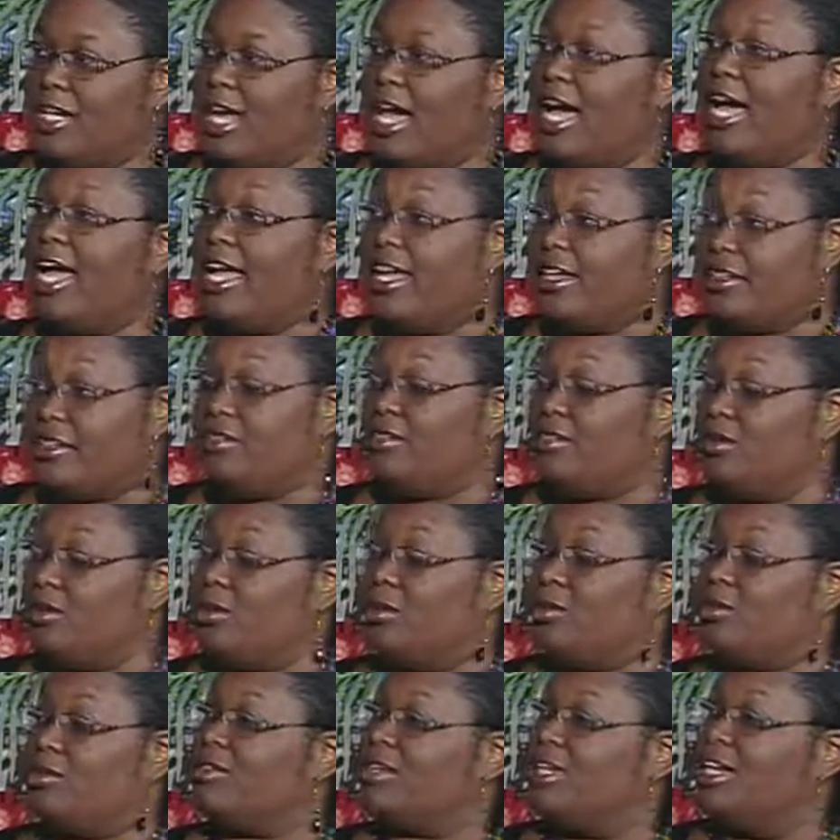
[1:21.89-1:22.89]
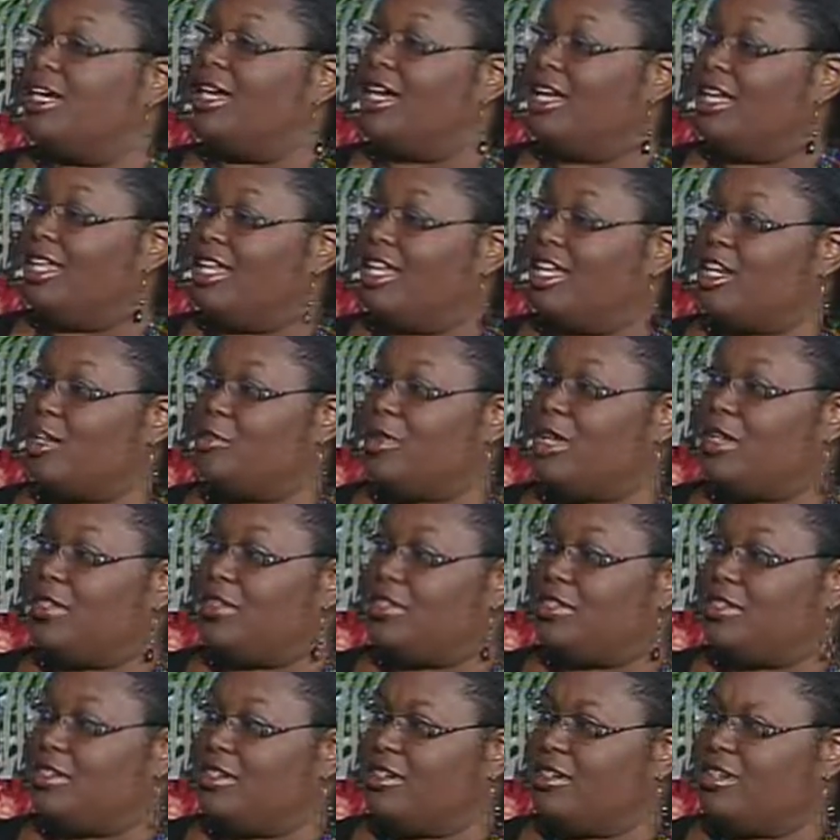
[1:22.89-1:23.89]
I hadn't heard a lot about the
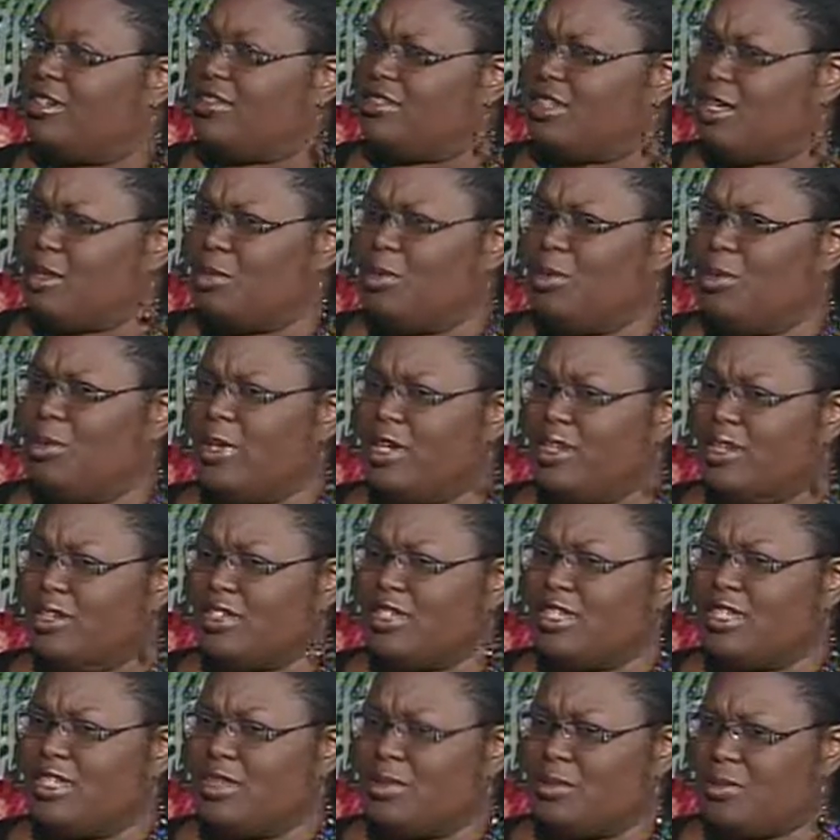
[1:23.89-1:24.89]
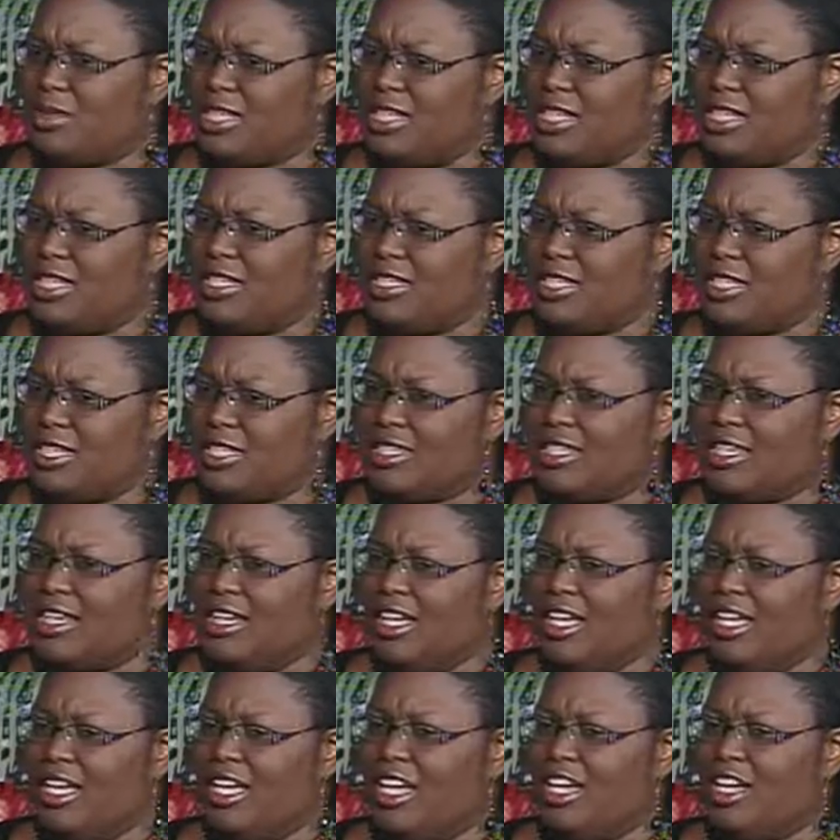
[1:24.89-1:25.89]
center. I was like, well, where is this? What is this?
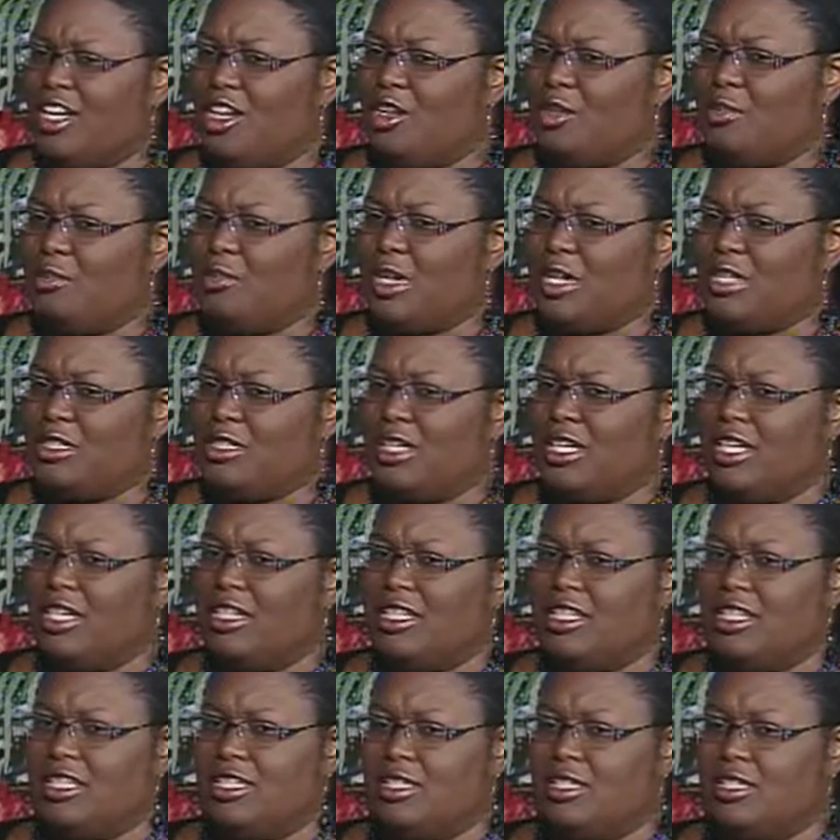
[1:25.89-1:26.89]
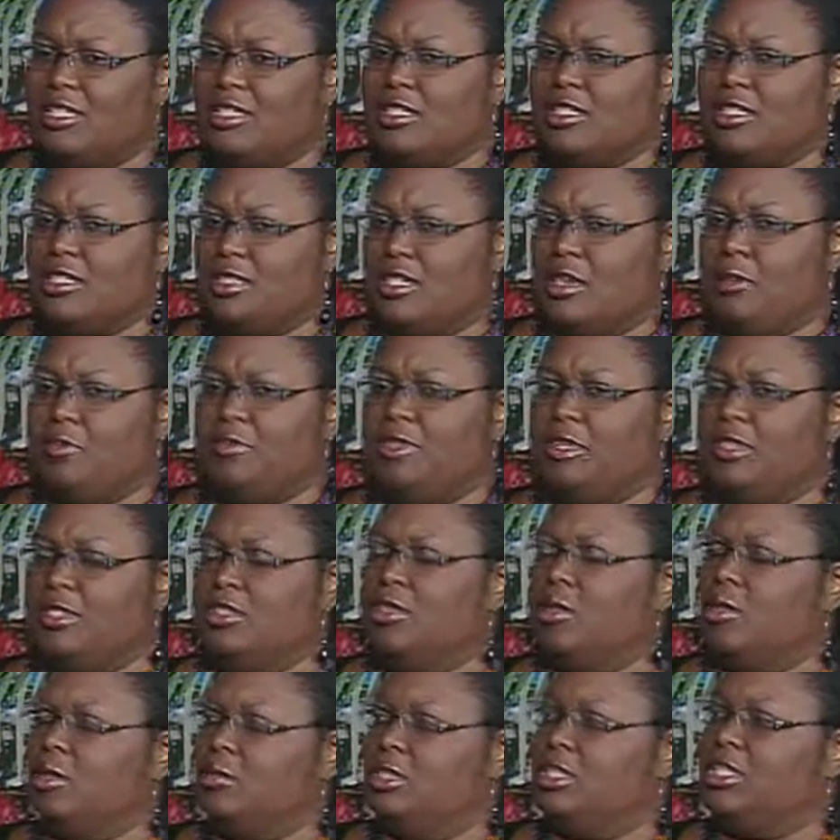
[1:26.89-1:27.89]
And is this something
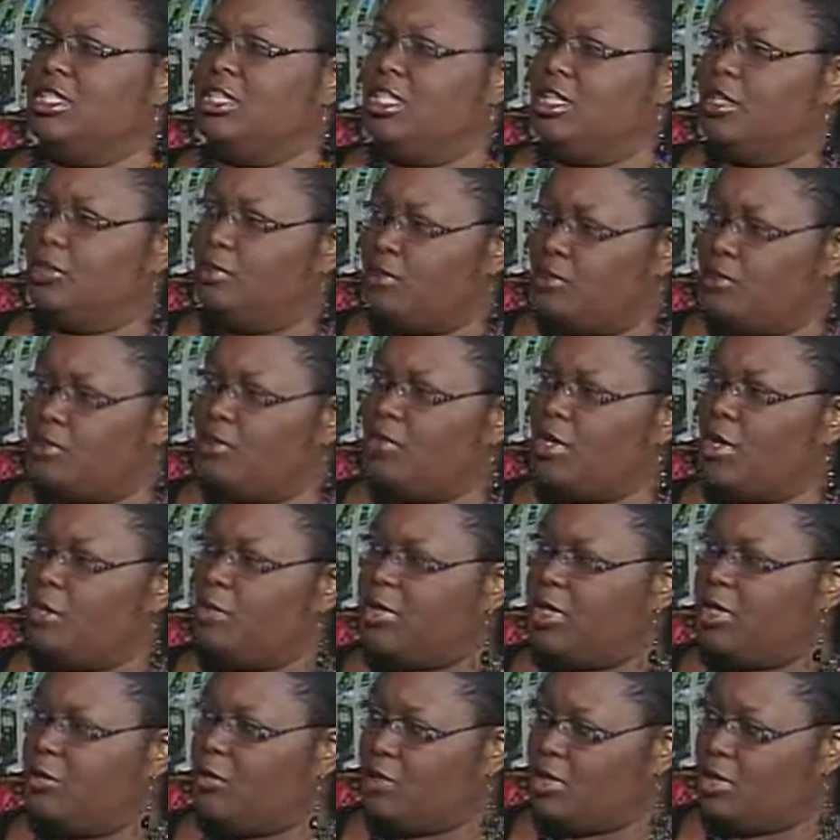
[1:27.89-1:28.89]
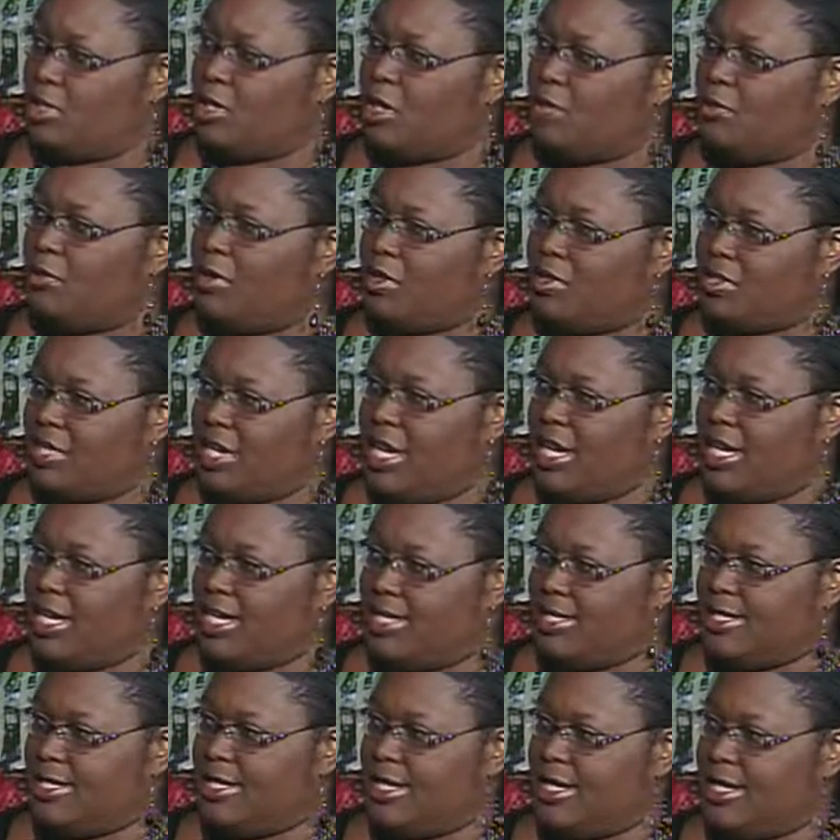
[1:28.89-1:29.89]
totally different from the Wichita Falls
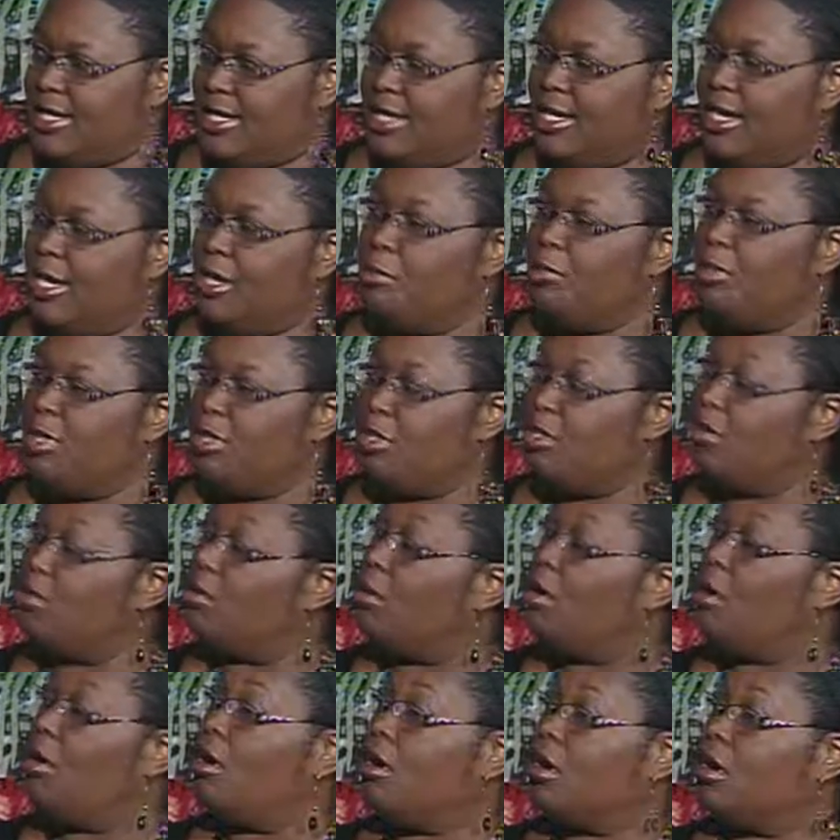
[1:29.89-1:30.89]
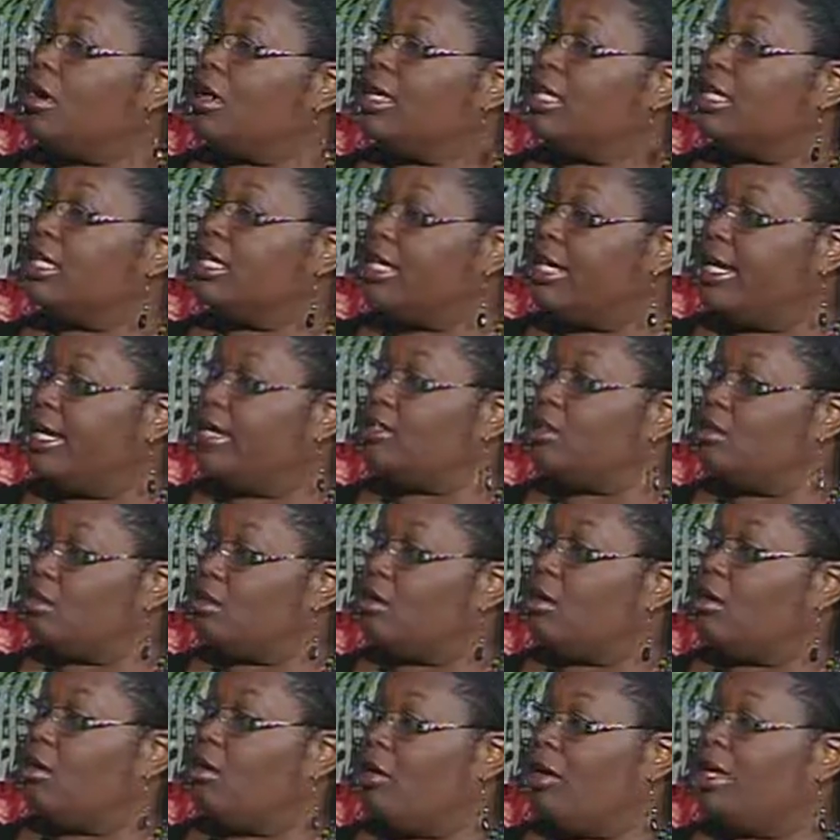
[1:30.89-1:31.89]
ISD? But you are connected
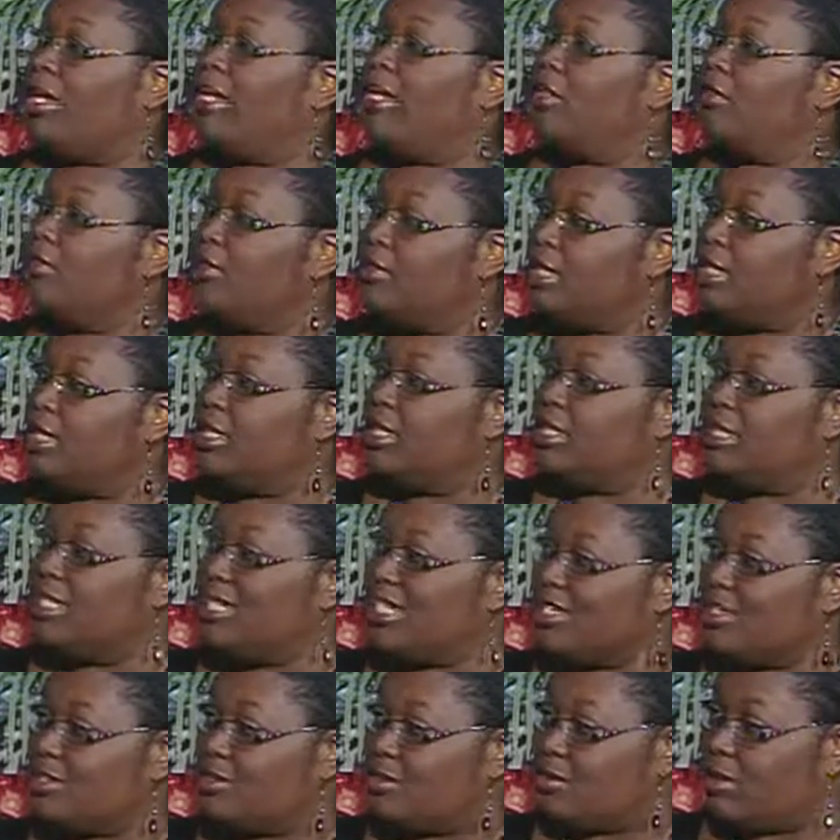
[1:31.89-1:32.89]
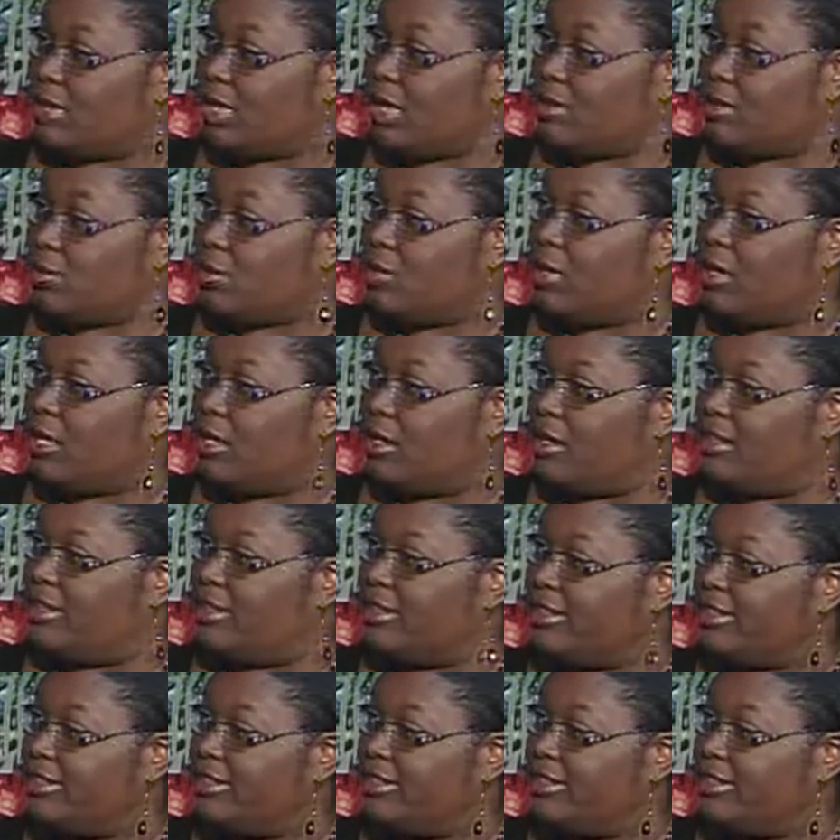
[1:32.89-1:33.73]
or are in the district as well.